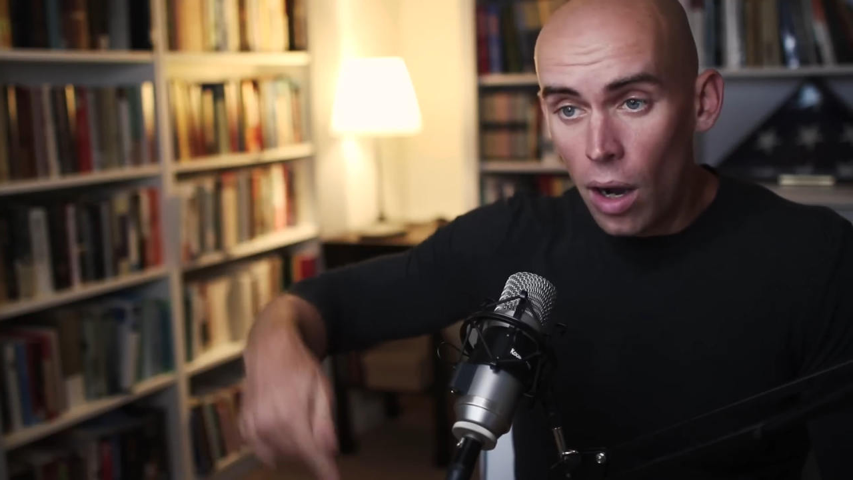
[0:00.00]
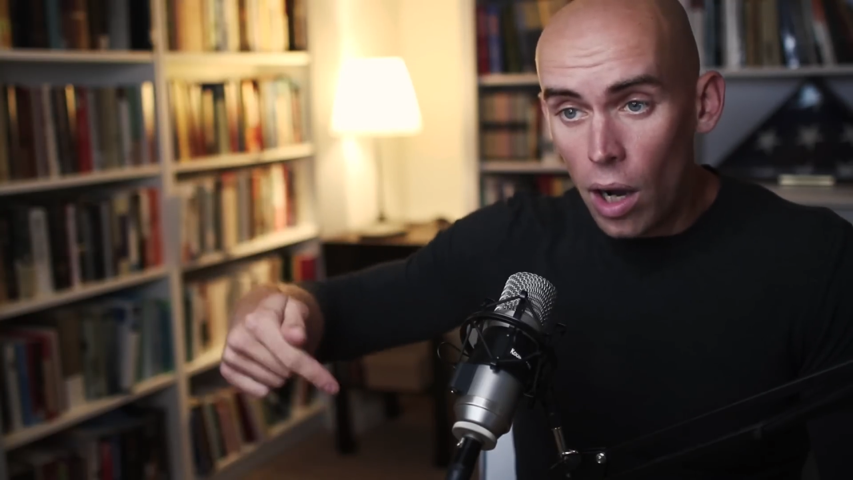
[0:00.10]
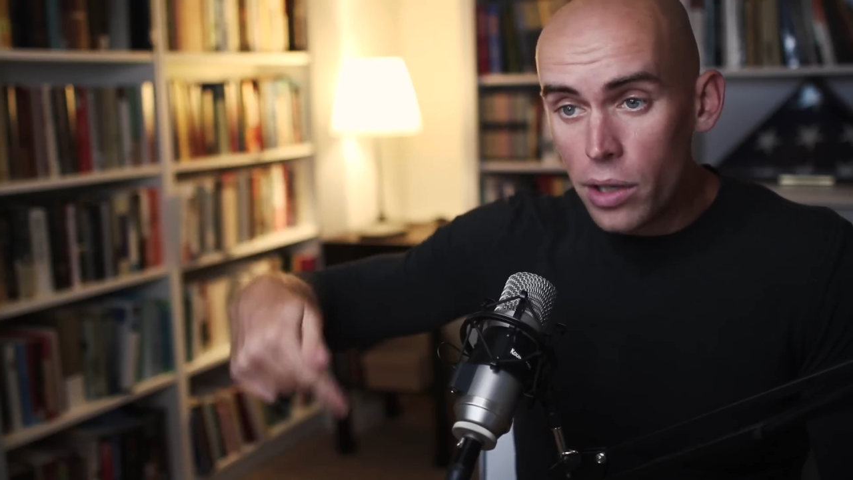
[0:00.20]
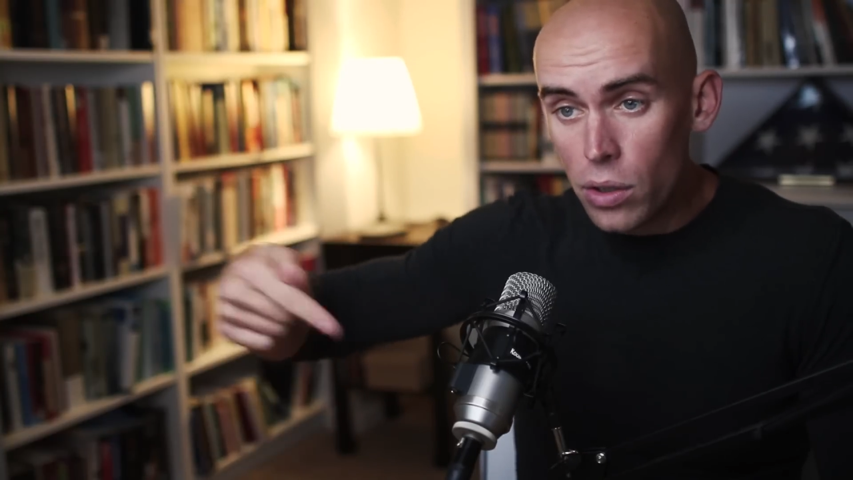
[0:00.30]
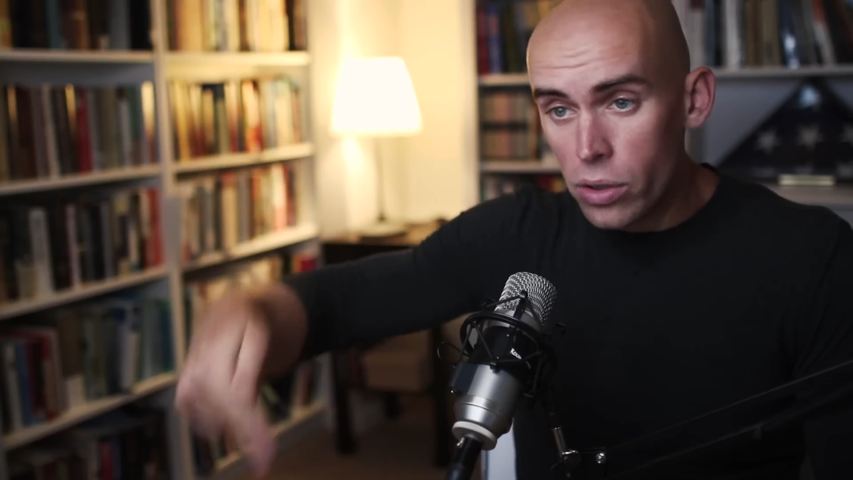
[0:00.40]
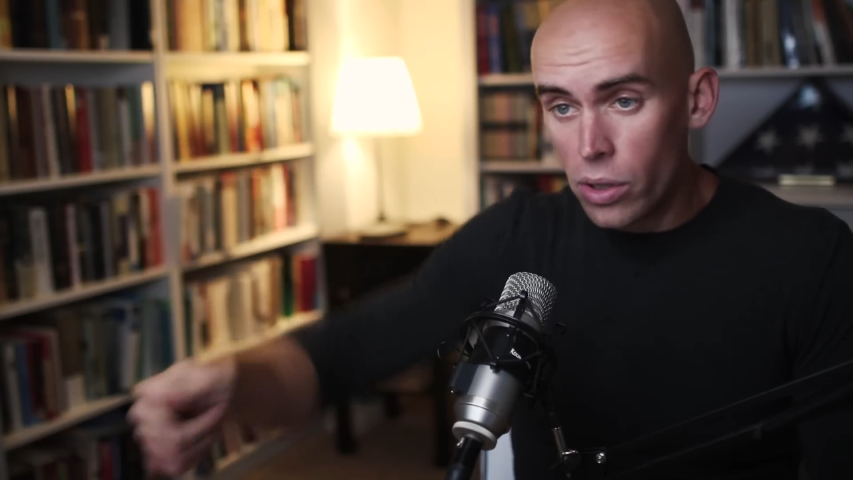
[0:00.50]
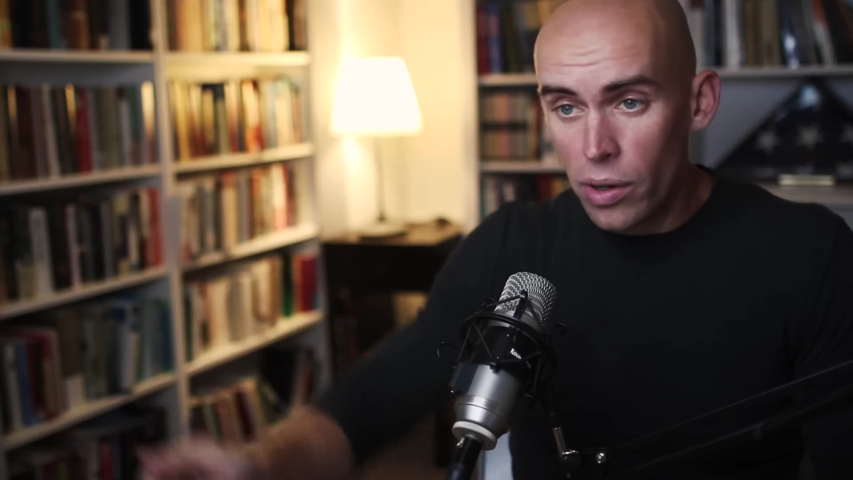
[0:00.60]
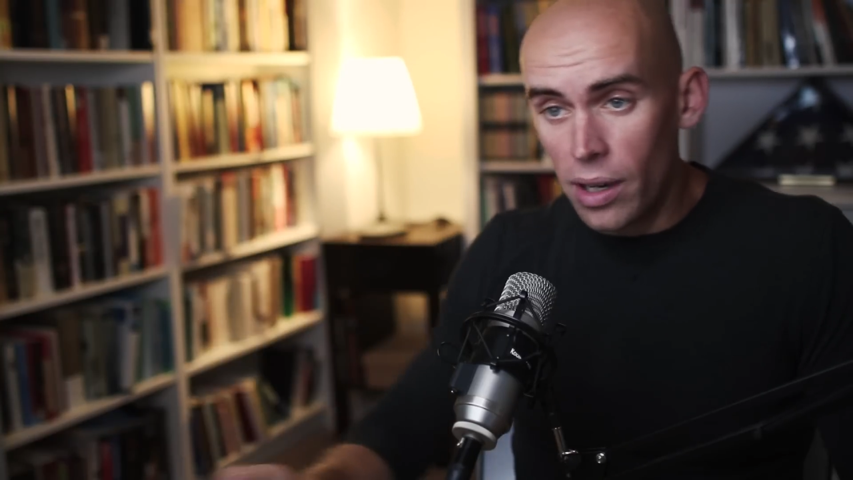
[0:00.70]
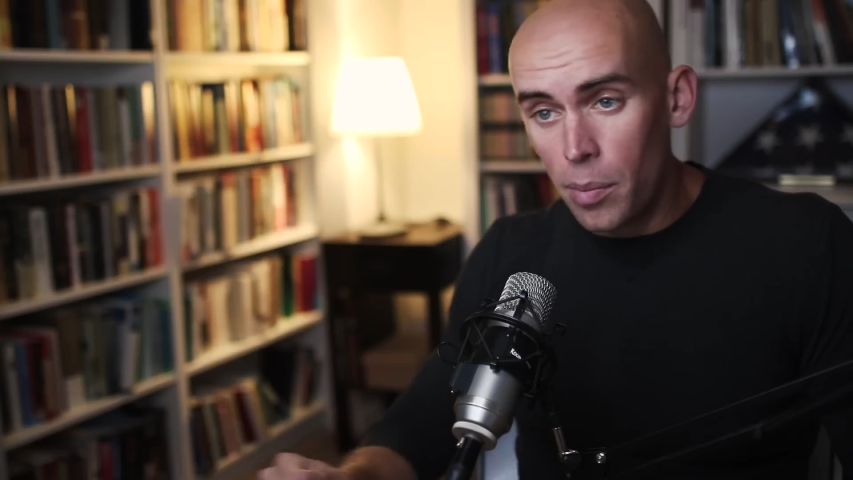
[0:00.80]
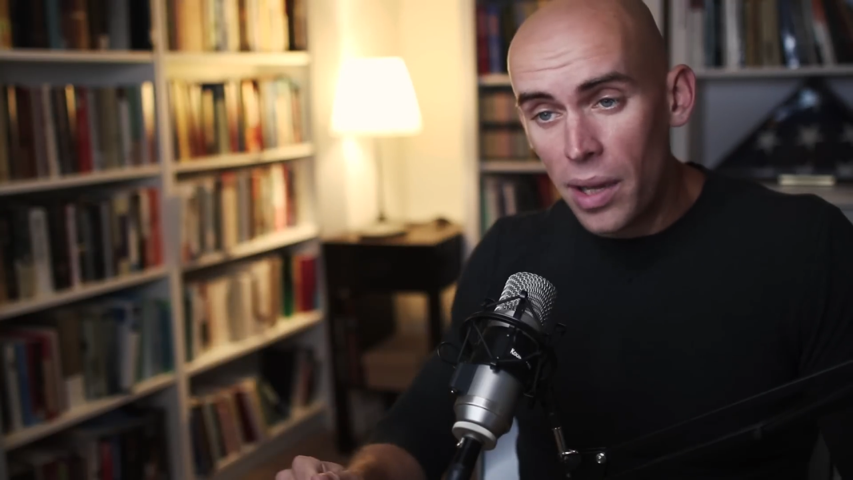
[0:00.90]
on your
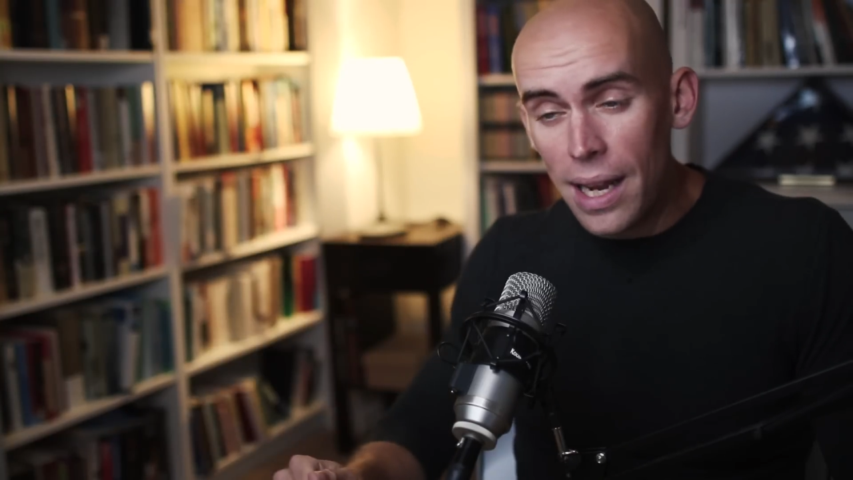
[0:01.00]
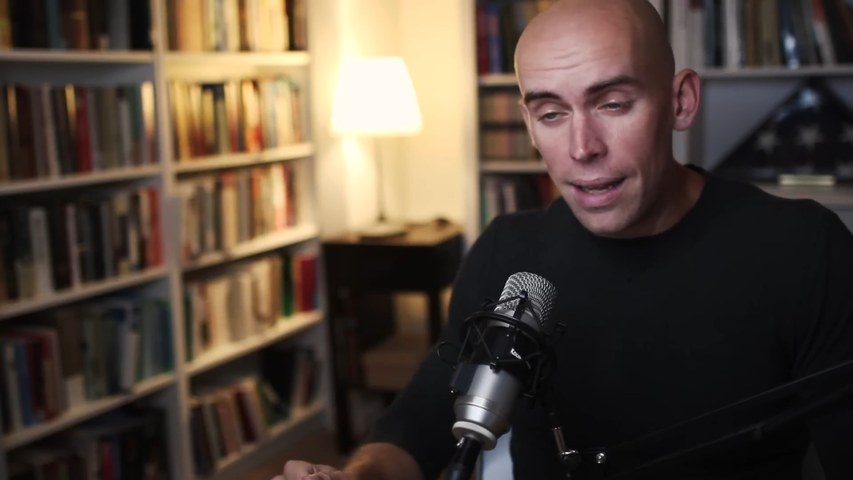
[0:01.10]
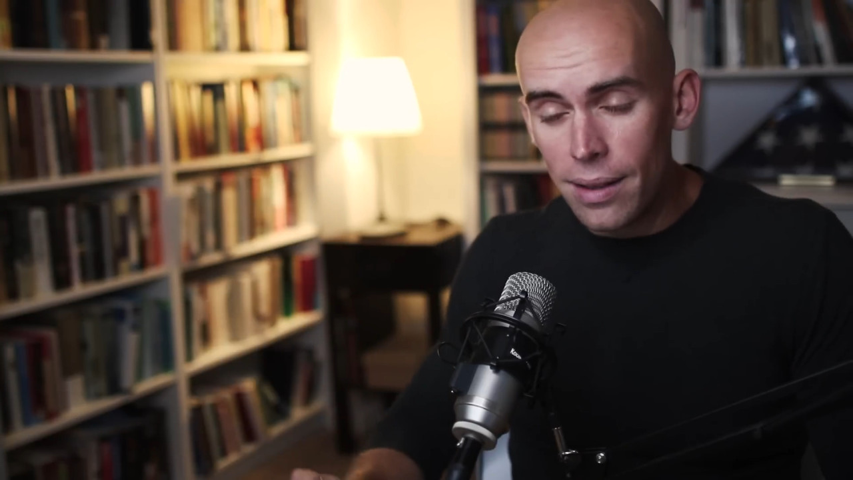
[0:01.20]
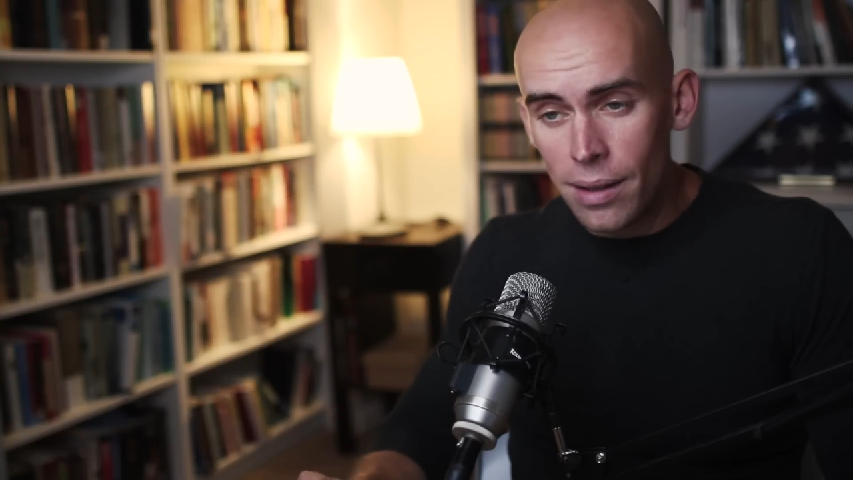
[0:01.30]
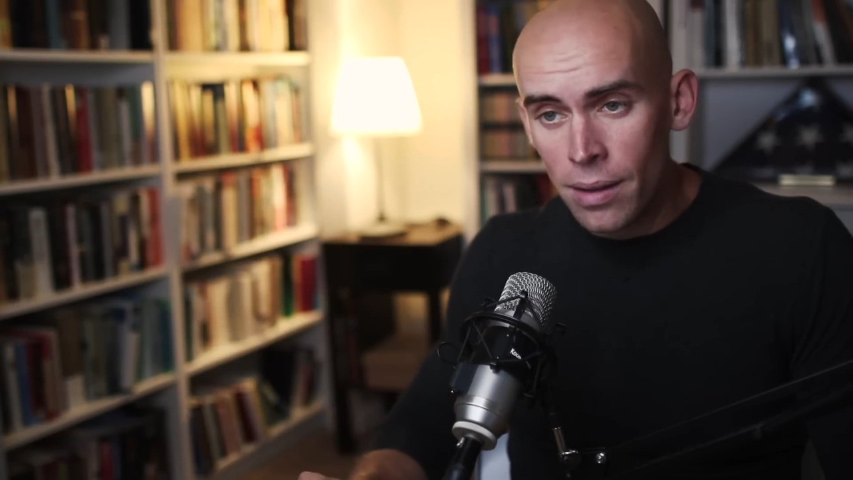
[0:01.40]
showing up late.